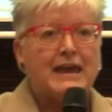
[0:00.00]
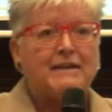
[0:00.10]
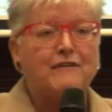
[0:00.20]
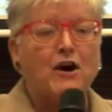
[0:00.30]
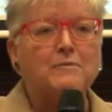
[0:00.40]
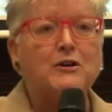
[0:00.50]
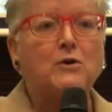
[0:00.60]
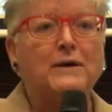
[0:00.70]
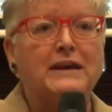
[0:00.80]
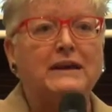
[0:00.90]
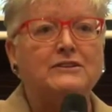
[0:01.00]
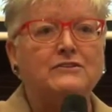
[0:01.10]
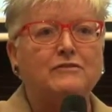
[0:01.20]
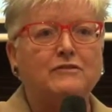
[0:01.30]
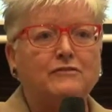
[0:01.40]
If I'm going
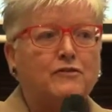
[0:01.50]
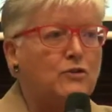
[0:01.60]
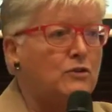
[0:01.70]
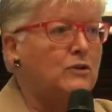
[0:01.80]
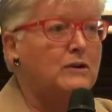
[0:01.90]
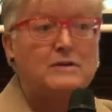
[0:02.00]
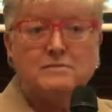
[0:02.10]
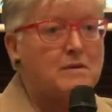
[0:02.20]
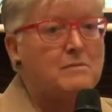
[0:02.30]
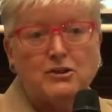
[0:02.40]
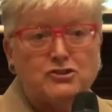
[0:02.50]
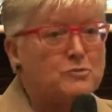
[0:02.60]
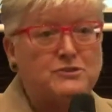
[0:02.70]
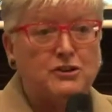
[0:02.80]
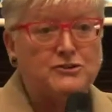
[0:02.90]
in for, my
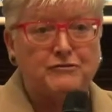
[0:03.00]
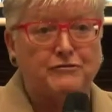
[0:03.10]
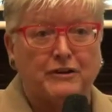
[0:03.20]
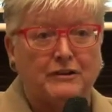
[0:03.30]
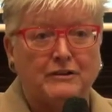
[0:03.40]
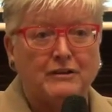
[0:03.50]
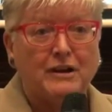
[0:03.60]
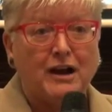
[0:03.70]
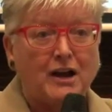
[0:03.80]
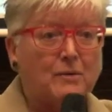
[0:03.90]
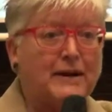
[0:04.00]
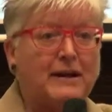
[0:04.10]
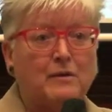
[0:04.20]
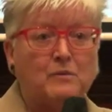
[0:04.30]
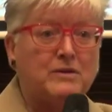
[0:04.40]
job's no different. I wake
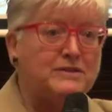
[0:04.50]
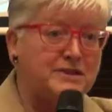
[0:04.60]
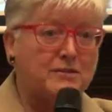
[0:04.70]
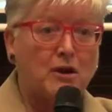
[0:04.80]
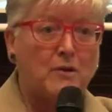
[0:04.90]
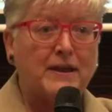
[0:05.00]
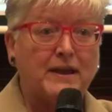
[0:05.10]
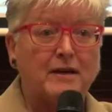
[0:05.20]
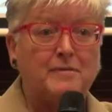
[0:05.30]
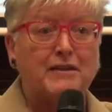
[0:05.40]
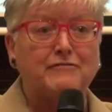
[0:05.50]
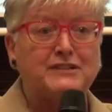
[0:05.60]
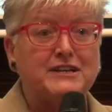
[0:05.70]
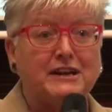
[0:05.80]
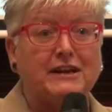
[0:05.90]
up with zero income every
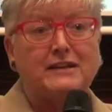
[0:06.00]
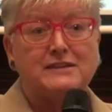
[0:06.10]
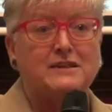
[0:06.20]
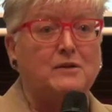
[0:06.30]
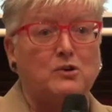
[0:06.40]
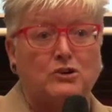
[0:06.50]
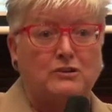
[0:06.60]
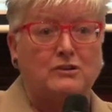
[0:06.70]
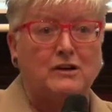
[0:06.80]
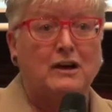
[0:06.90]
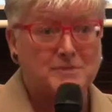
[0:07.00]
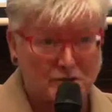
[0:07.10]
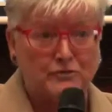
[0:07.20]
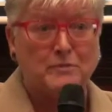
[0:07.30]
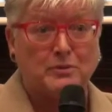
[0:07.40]
day unless I work. I'm
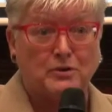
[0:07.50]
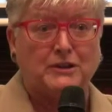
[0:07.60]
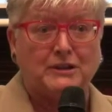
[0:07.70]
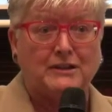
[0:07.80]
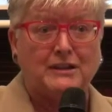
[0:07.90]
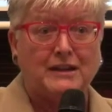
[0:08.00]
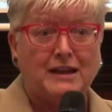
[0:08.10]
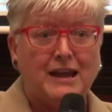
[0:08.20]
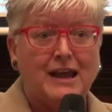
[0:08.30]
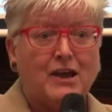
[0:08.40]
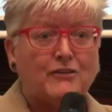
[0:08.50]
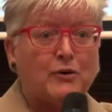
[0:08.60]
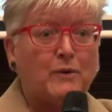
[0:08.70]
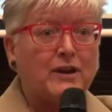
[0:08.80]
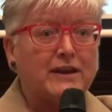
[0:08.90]
self-employed. So
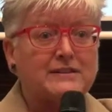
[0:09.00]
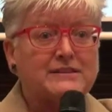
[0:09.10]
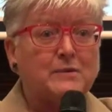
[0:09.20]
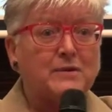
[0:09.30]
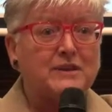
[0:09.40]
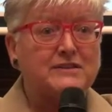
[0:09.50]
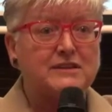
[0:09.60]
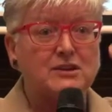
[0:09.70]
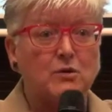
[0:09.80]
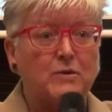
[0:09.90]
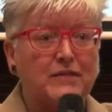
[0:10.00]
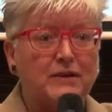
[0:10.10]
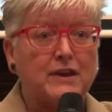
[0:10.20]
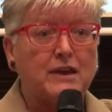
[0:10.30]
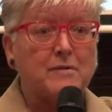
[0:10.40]
when I get someone that says, oh, we're
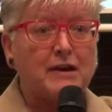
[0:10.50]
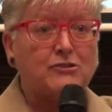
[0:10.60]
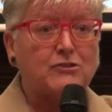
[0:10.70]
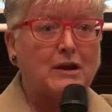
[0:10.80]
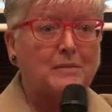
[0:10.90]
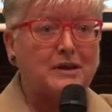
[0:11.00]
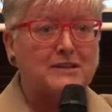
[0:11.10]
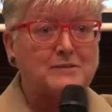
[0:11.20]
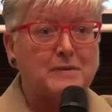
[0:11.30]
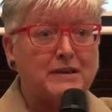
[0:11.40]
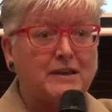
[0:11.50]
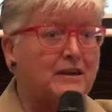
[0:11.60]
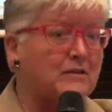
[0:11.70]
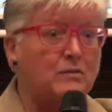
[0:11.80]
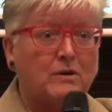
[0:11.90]
thinking about you coming and speaking
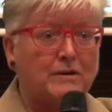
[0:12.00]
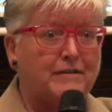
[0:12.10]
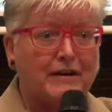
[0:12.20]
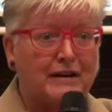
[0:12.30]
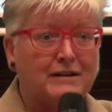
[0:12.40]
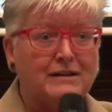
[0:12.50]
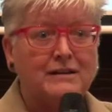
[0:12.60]
at wherever,